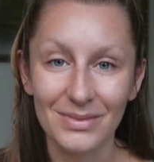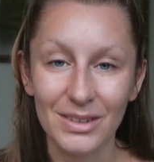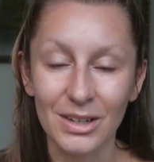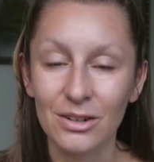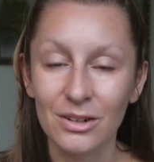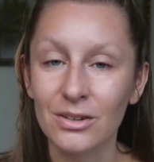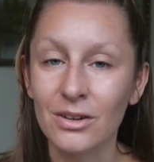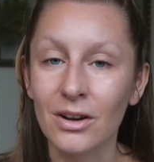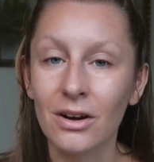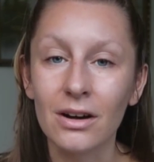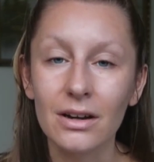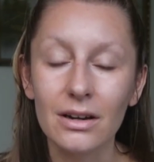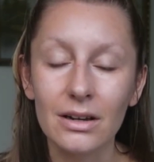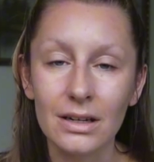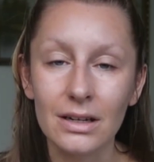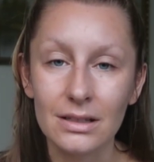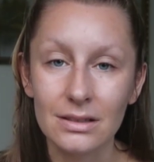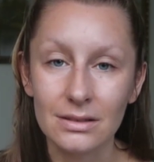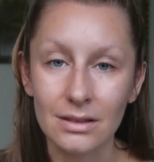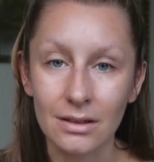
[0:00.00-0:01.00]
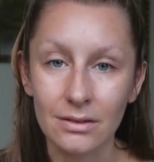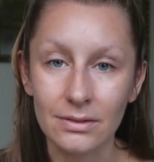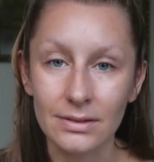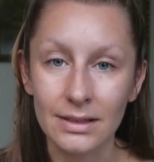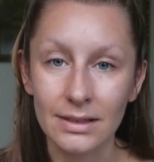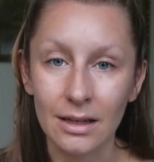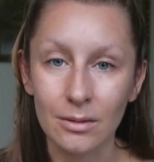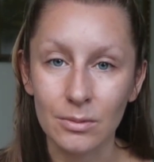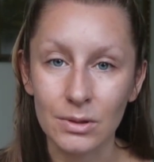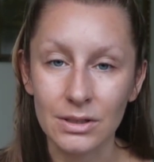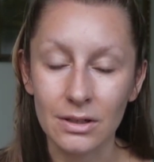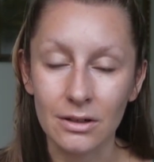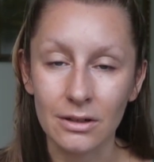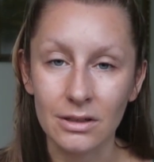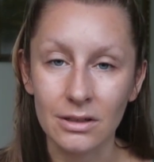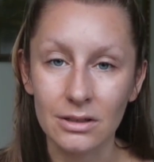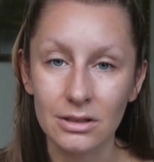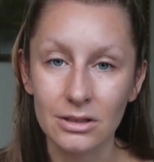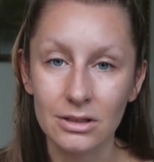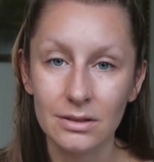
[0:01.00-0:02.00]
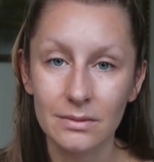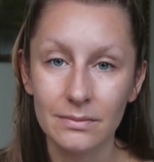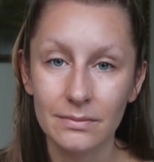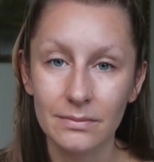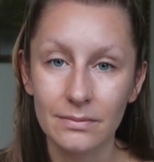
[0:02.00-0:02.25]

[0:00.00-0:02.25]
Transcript: You're not going to self-sabotage,